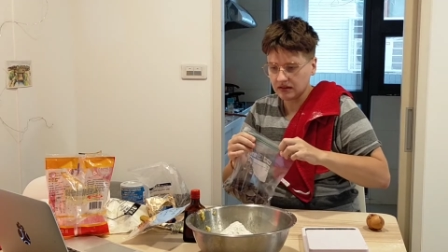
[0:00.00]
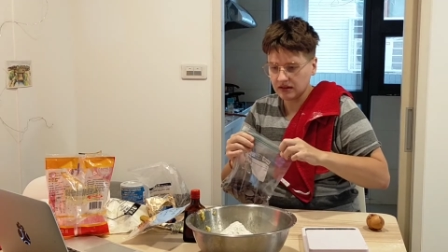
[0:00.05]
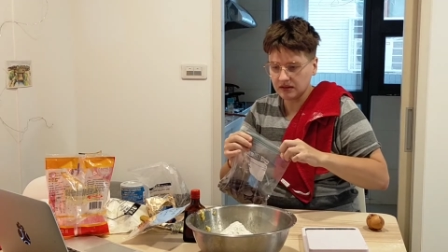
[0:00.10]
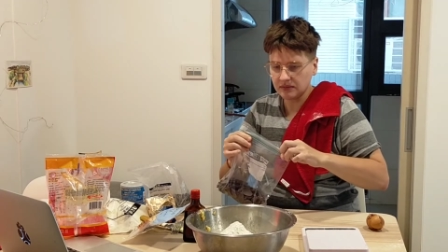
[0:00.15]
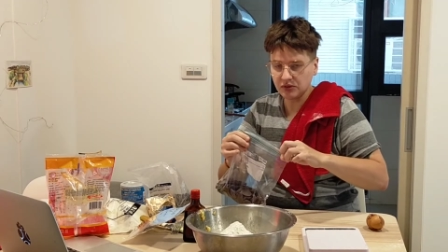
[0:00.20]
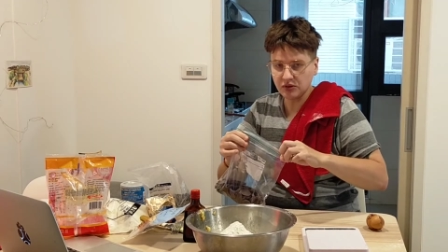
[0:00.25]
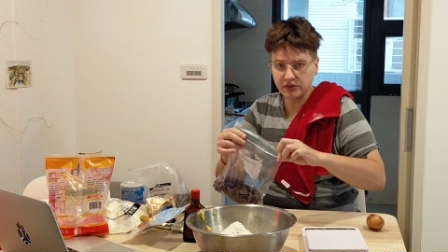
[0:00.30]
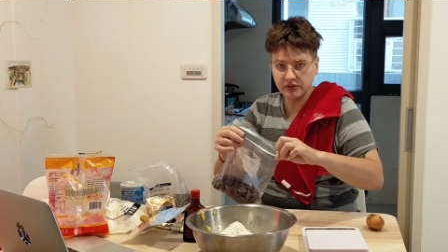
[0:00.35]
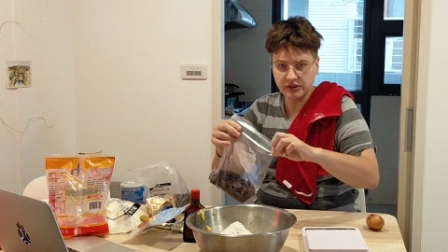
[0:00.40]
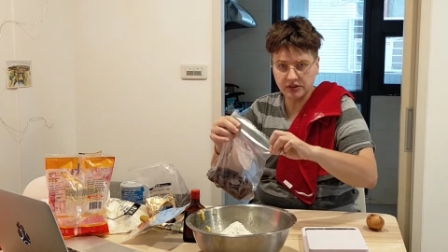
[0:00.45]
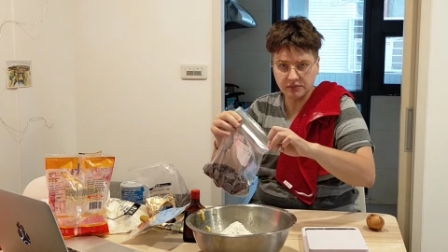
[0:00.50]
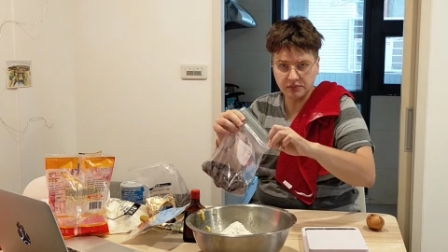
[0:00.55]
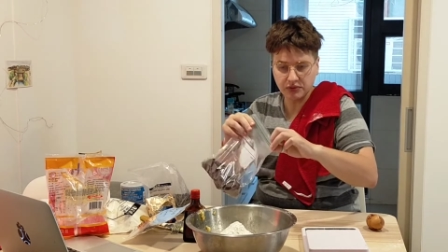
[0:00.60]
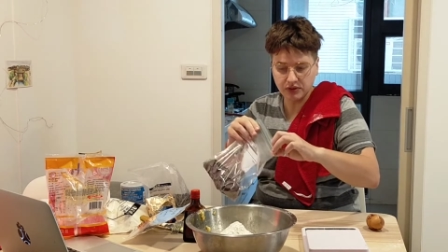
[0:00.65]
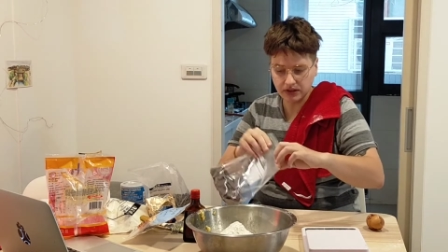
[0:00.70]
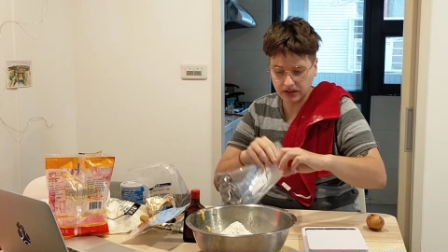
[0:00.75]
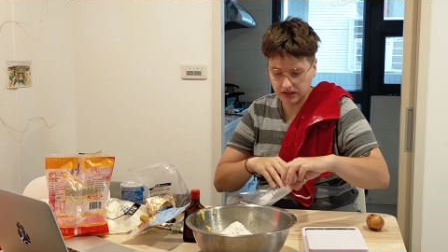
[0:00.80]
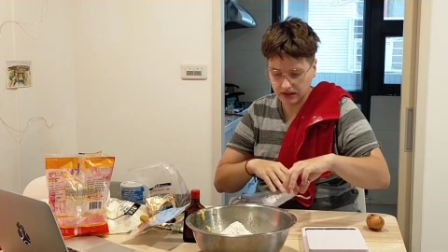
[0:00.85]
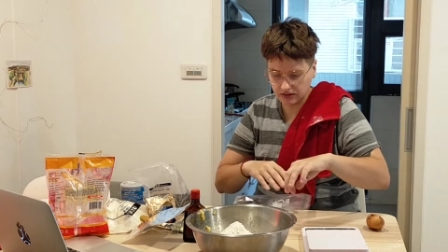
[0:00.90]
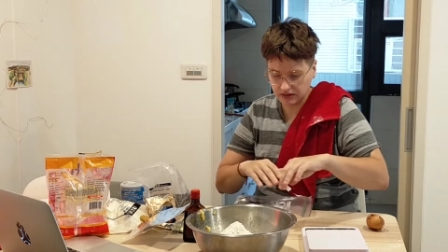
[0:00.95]
I'm going to
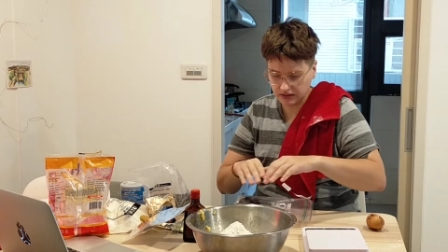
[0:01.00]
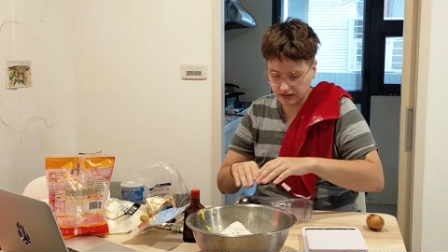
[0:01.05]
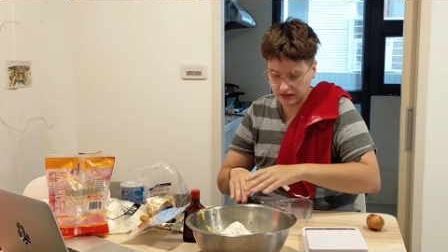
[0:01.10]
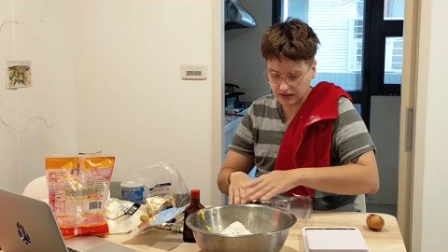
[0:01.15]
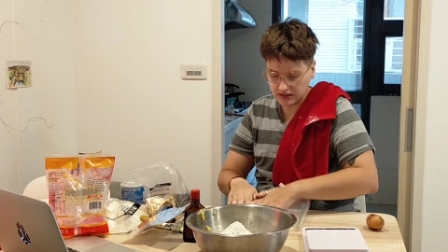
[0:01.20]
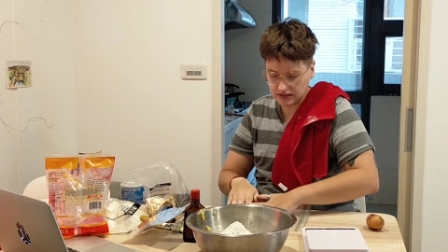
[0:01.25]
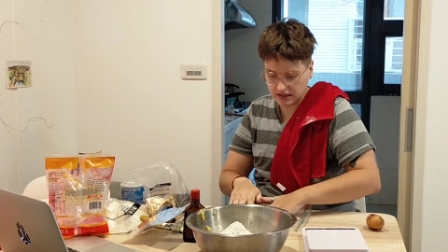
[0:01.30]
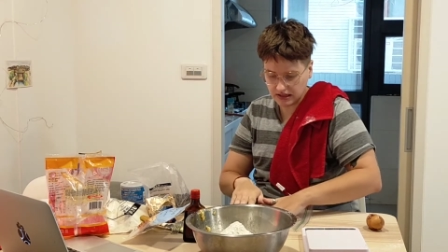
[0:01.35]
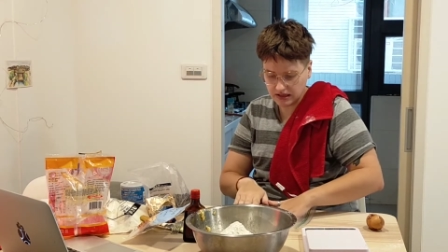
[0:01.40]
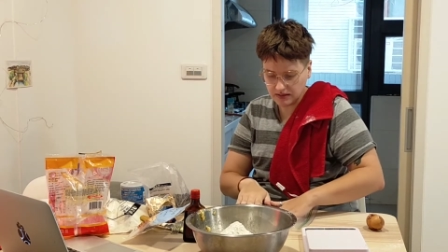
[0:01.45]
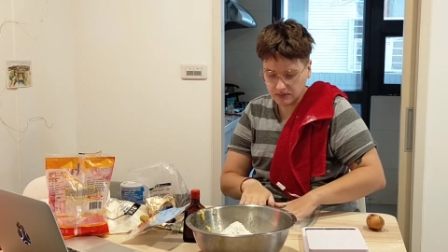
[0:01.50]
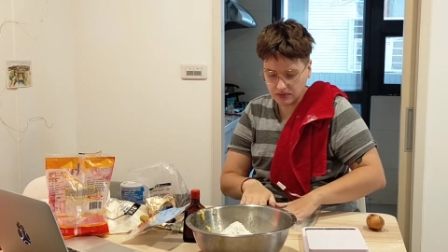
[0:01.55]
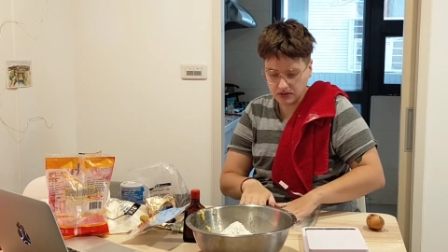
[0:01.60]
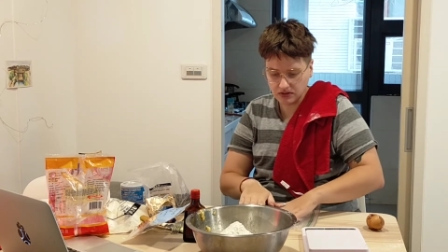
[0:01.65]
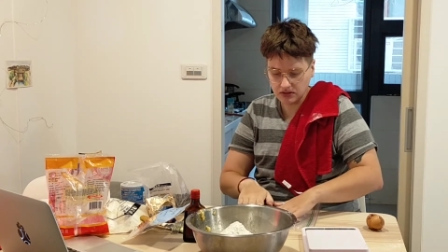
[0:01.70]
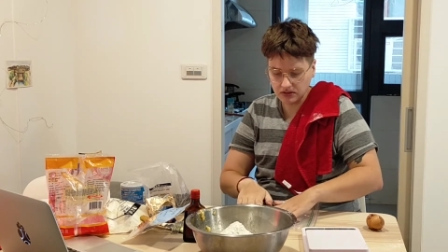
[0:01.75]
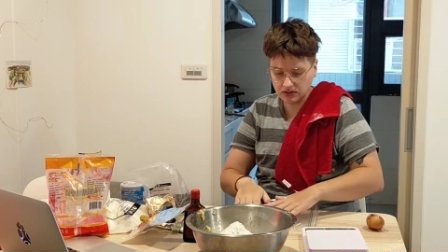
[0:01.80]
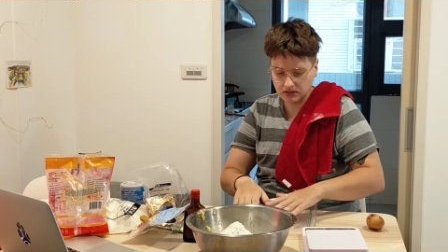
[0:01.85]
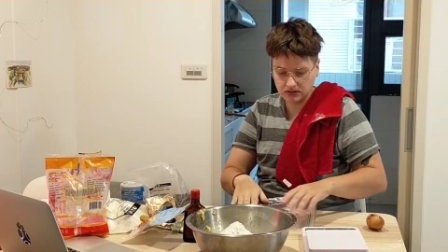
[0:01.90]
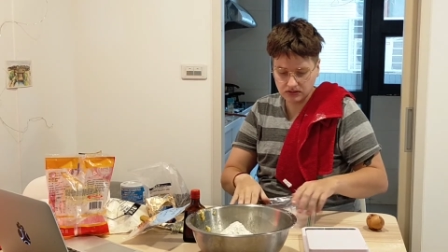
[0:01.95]
put it here on the
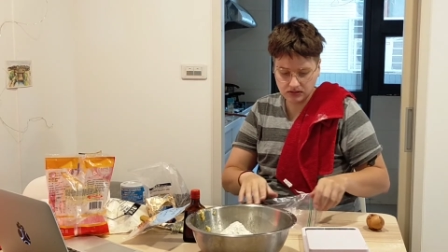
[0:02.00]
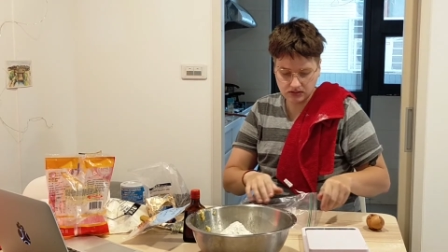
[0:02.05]
table.